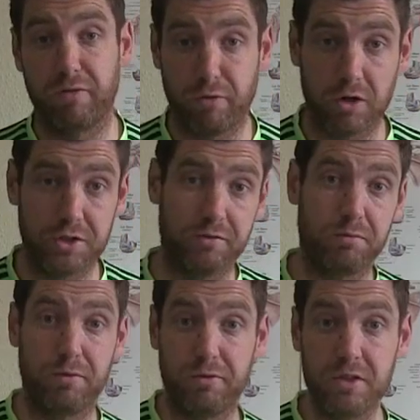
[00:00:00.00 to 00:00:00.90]
fortunate
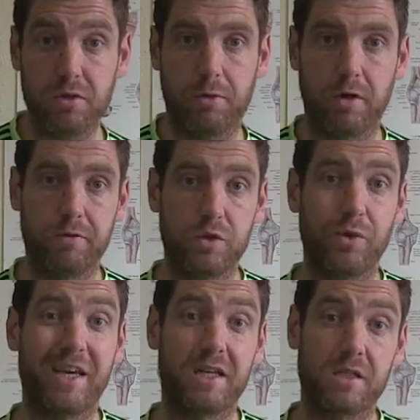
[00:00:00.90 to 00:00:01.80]
from a physio point of view,
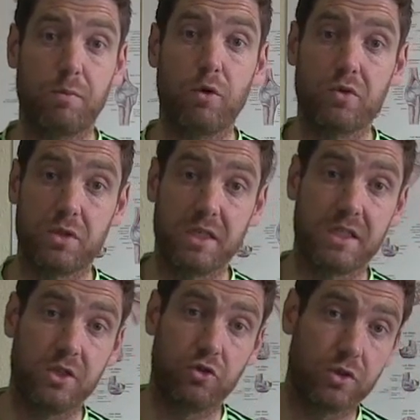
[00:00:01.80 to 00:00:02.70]
we get exposed to
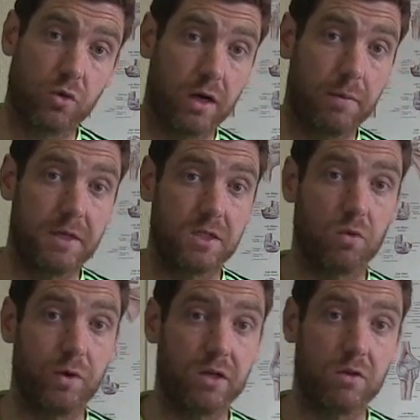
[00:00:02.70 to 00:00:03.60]
these injuries quite a bit,
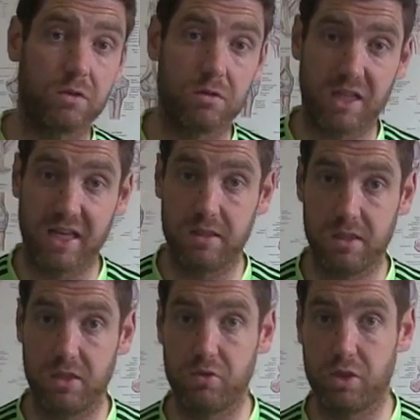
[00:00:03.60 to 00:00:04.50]
so we don't tend
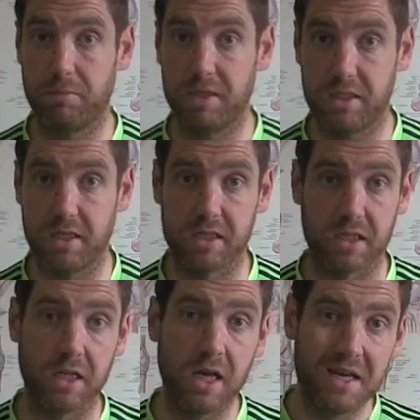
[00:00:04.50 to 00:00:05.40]
to usually miss these,
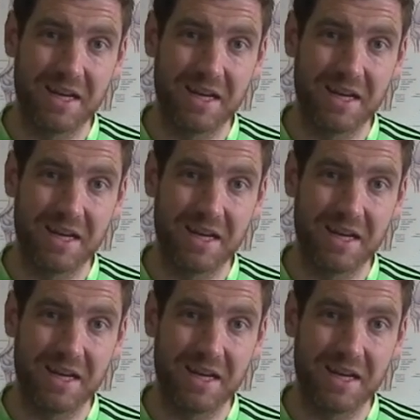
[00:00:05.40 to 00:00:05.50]
and